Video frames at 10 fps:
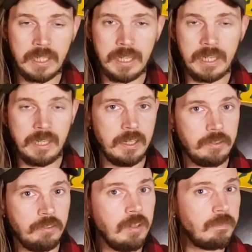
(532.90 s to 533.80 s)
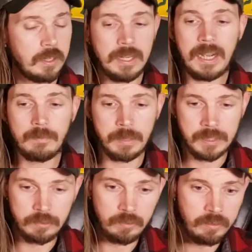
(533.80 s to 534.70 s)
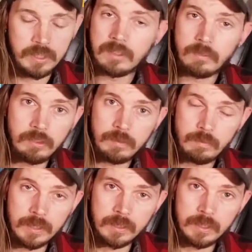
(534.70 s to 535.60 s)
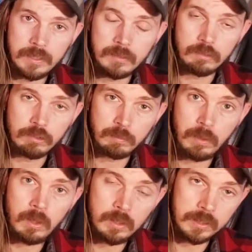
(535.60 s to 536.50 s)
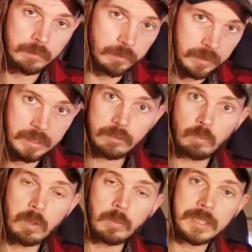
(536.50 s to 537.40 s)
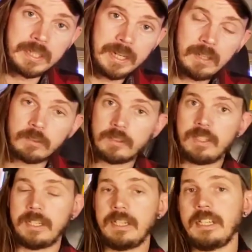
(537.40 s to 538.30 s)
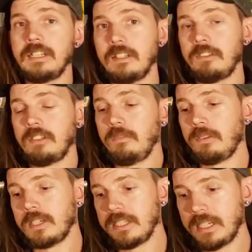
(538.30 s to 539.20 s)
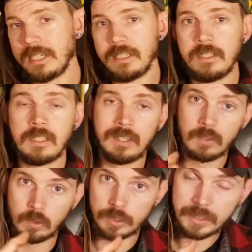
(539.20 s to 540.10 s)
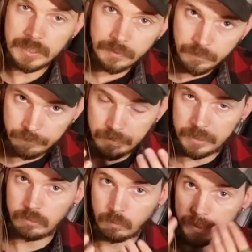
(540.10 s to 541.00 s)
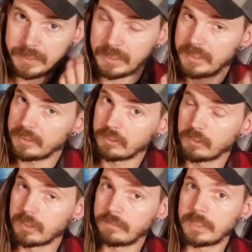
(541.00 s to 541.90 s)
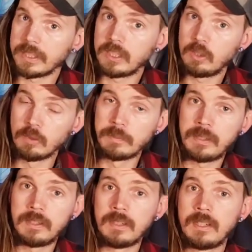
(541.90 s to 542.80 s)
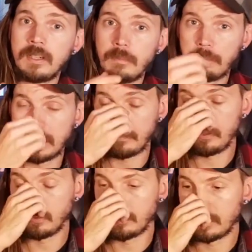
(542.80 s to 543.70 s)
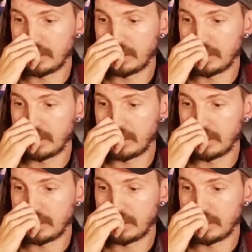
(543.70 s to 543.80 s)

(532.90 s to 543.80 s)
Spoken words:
And it seemed very odd because this thing seemed very small, if that's what we encountered that night. It seemed very tiny. Looking at the face, right, it doesn't look very human, but if you